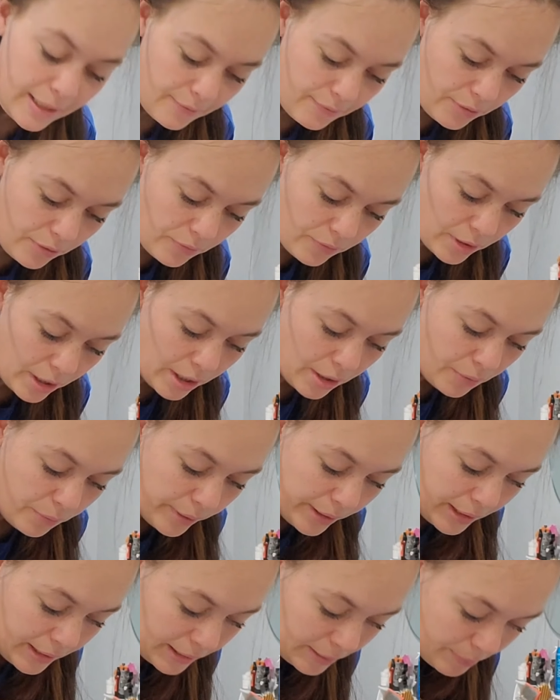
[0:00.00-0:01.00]
If you've got a
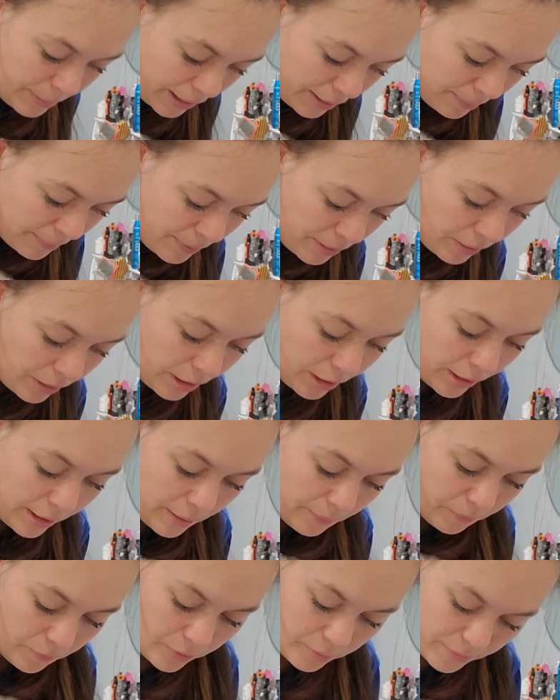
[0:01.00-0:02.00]
wiggly pup, you can
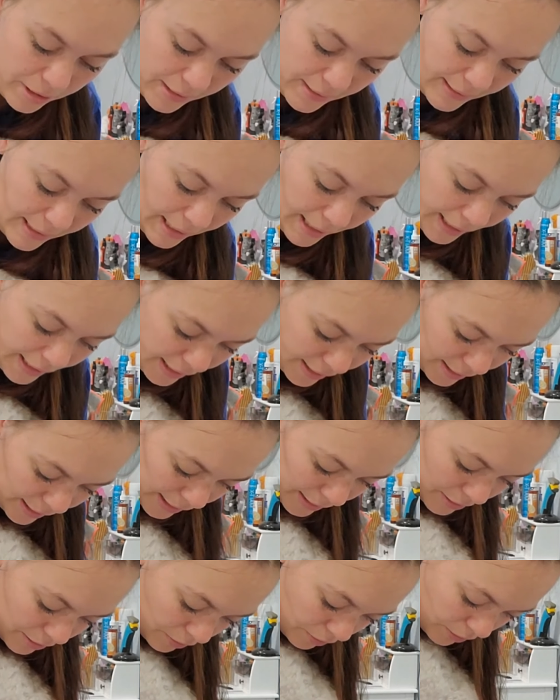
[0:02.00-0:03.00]
come from the side and you